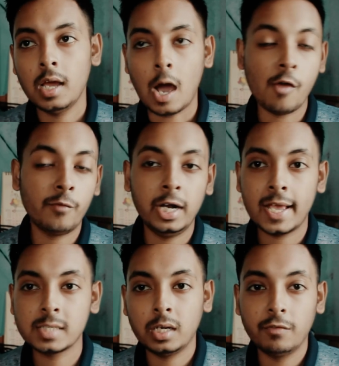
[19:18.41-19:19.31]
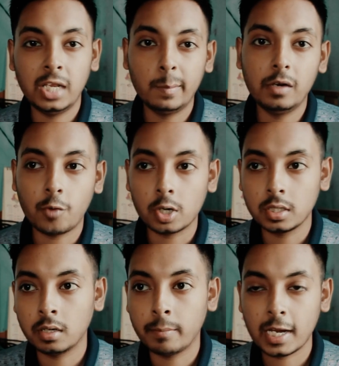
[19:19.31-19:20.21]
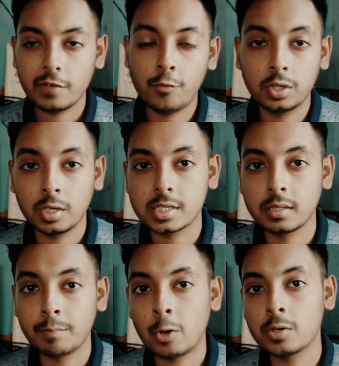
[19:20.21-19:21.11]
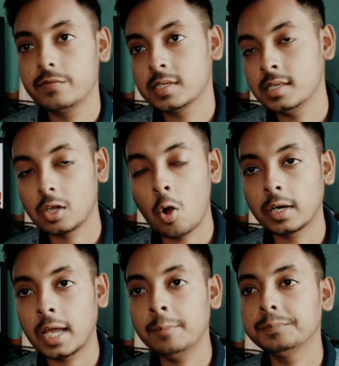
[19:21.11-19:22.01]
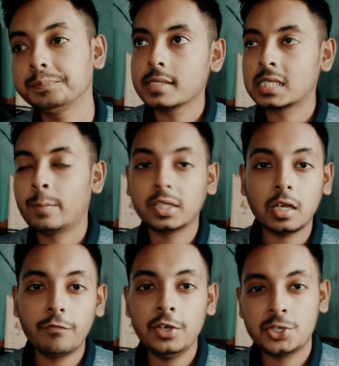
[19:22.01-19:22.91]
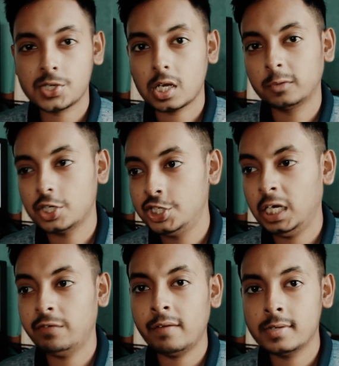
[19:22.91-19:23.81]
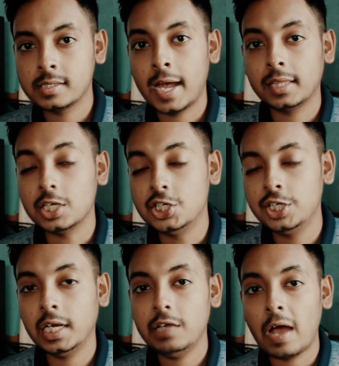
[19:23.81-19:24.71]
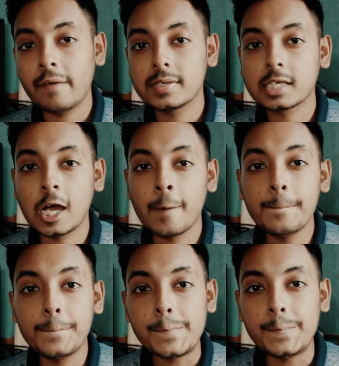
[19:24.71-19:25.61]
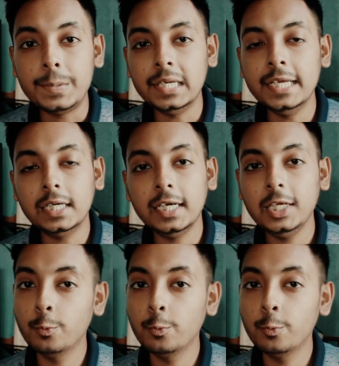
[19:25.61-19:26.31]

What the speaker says: However, it has been available for the micro four thirds mount since a long time. Some other features of the G85 is that the G85 is completely